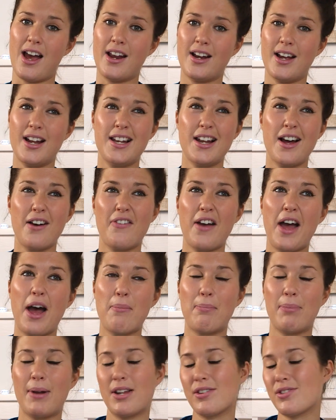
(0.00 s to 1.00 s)
and I love
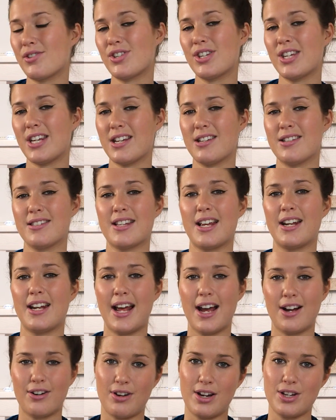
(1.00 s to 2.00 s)
how blunt she is and
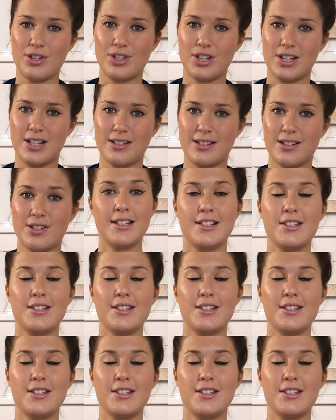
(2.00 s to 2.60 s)
how great she is.